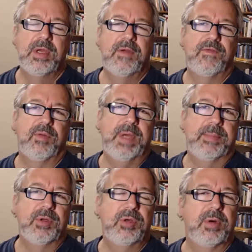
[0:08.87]
for
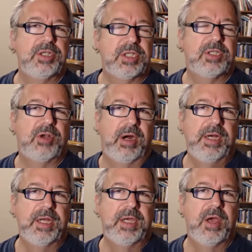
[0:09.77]
people who are just
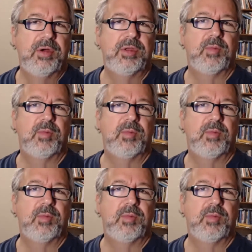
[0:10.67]
starting to code.